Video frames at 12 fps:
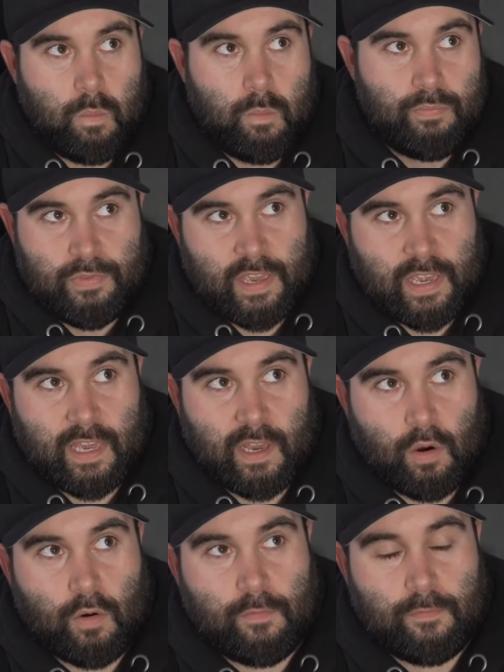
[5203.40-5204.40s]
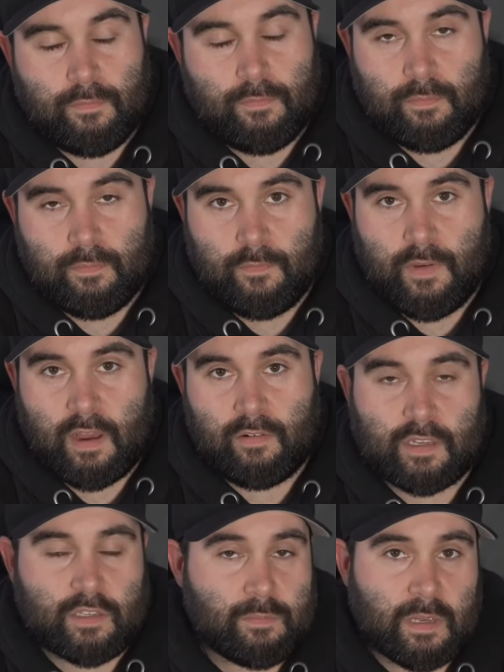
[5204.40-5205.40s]
ticking off
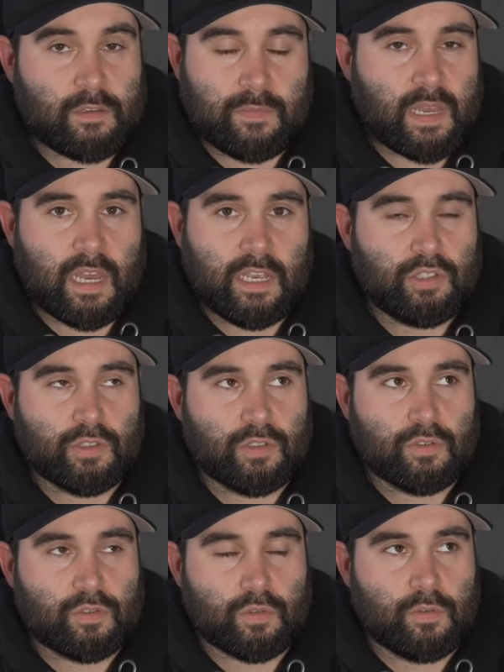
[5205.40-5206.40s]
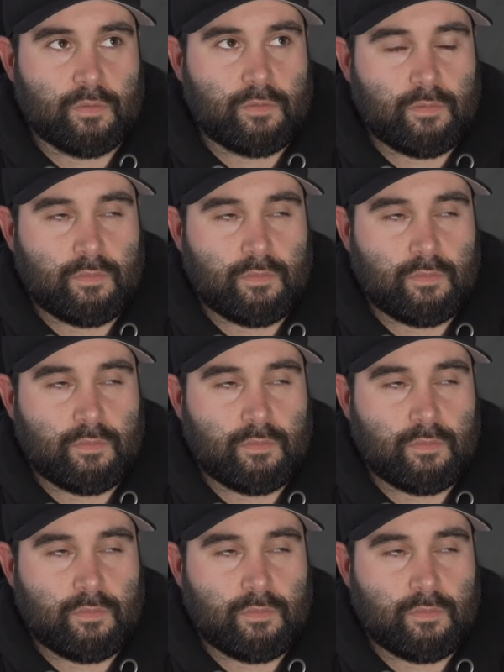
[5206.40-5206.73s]
various specifications of,